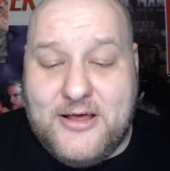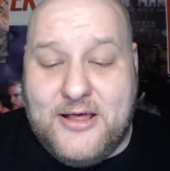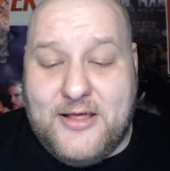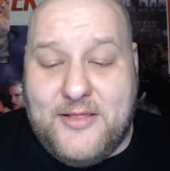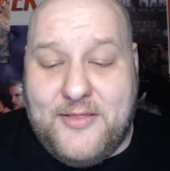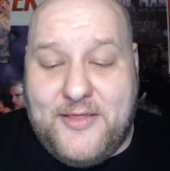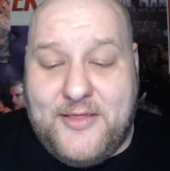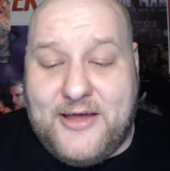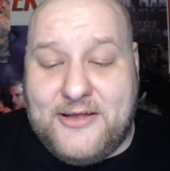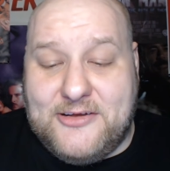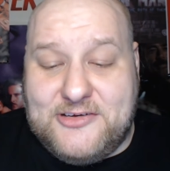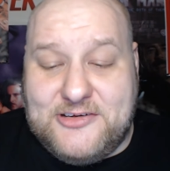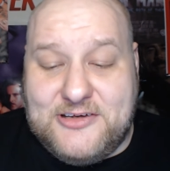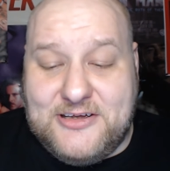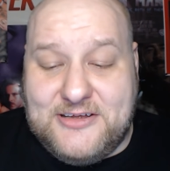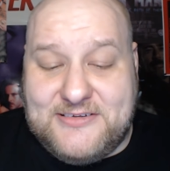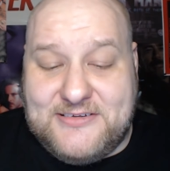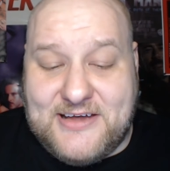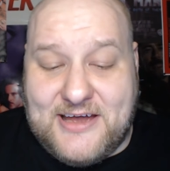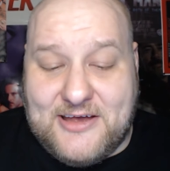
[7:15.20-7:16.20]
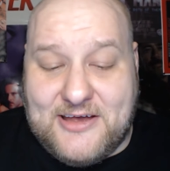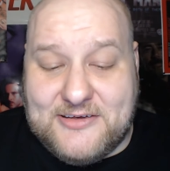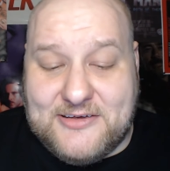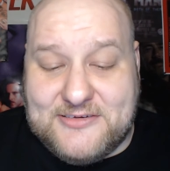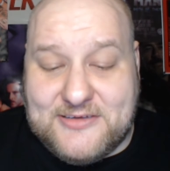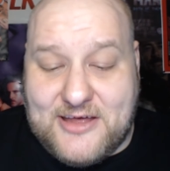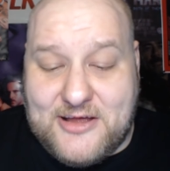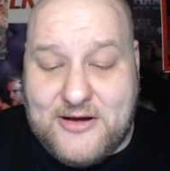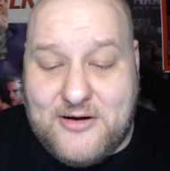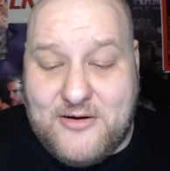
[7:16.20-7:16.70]
Then she tells
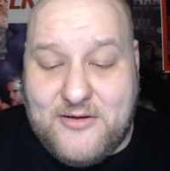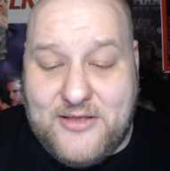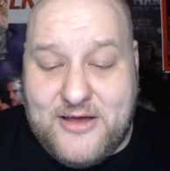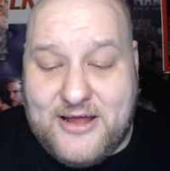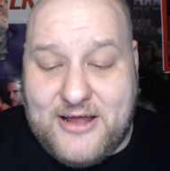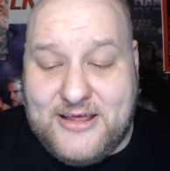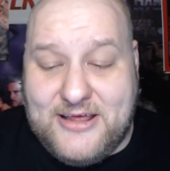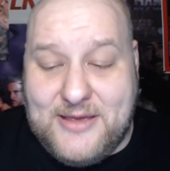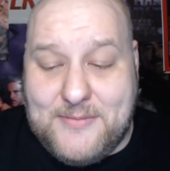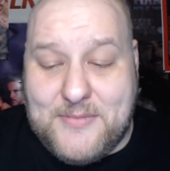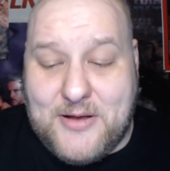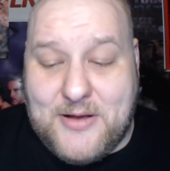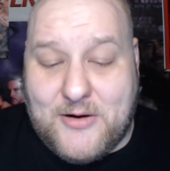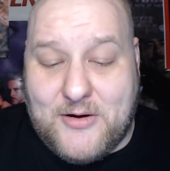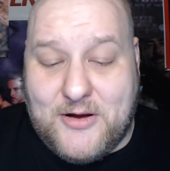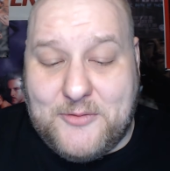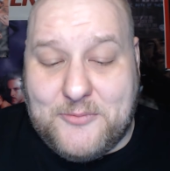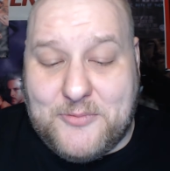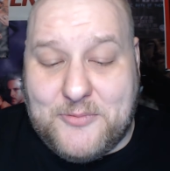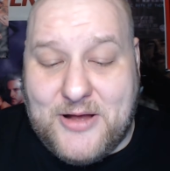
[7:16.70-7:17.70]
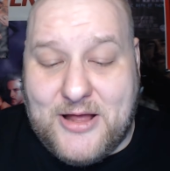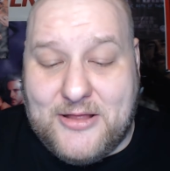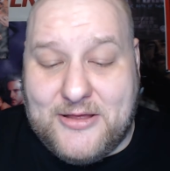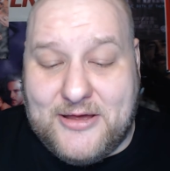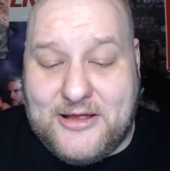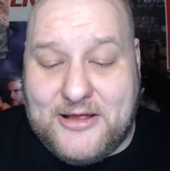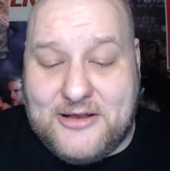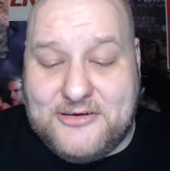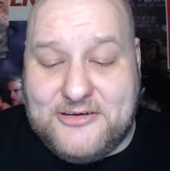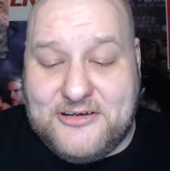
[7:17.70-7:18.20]
Leonard that he married well
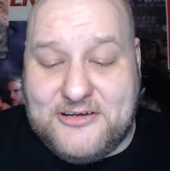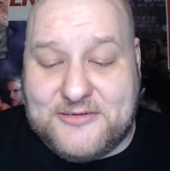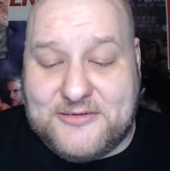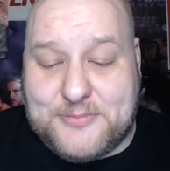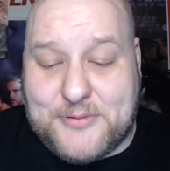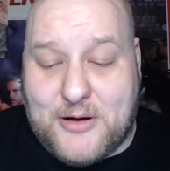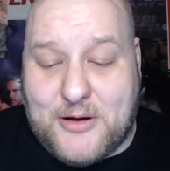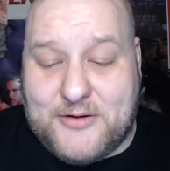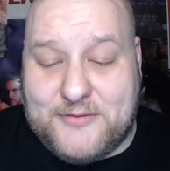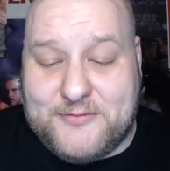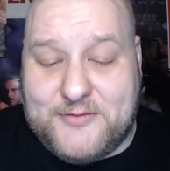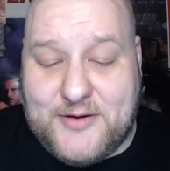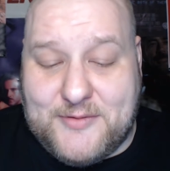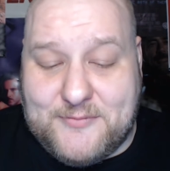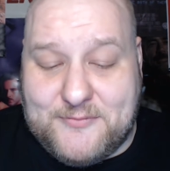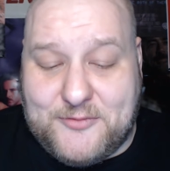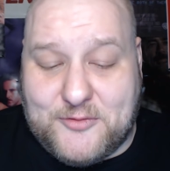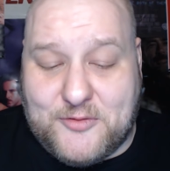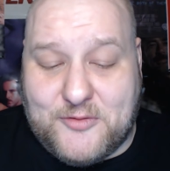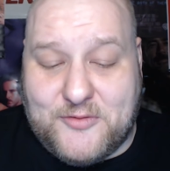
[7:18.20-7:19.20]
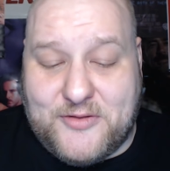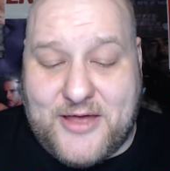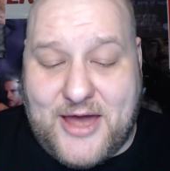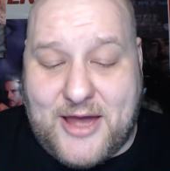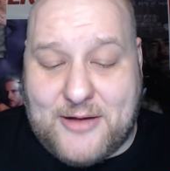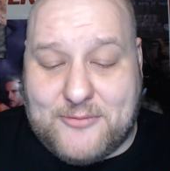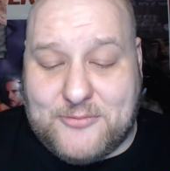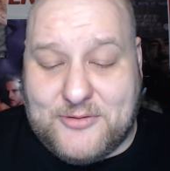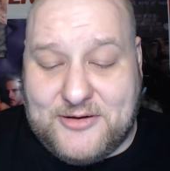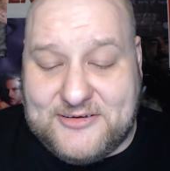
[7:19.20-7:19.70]
and she is proud of him for
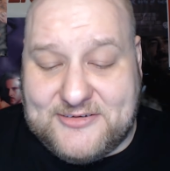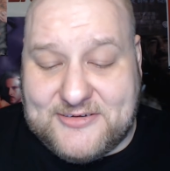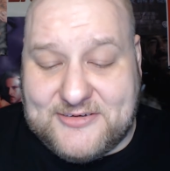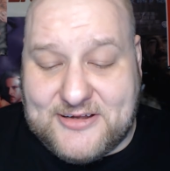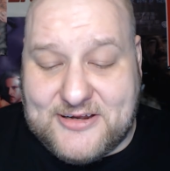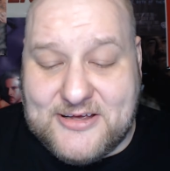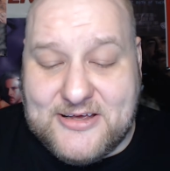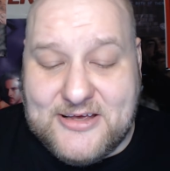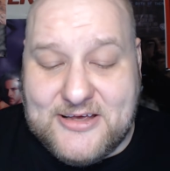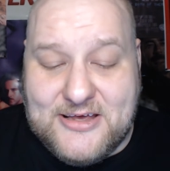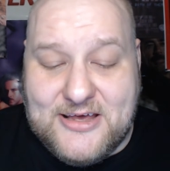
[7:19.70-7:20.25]
that reason.